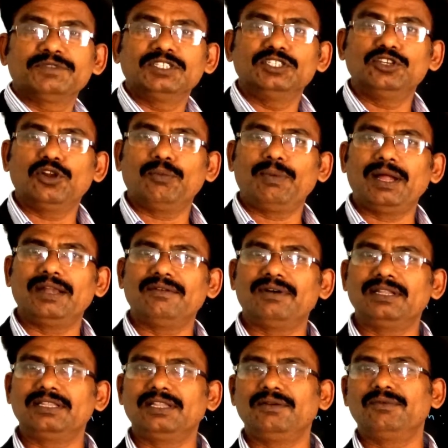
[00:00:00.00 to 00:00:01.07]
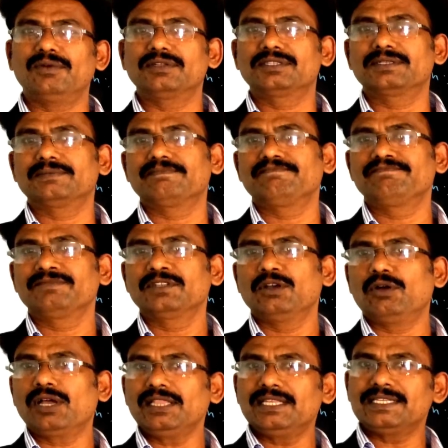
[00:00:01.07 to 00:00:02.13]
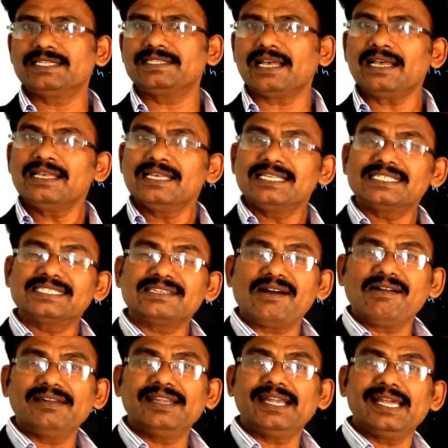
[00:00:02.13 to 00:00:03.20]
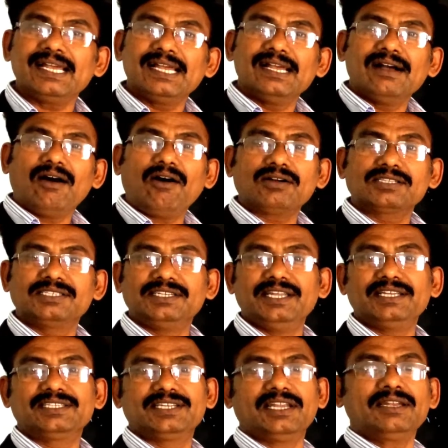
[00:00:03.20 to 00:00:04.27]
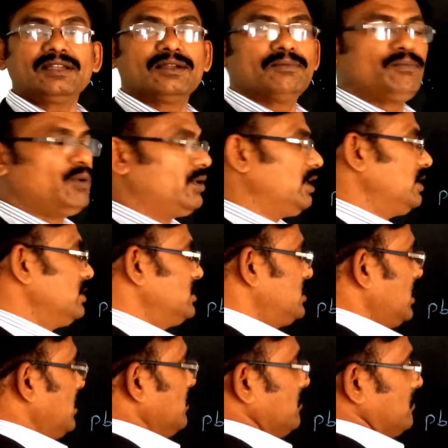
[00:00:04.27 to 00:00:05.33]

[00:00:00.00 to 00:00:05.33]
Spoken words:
0.13 volts. Okay, this is the standard oxidation potential.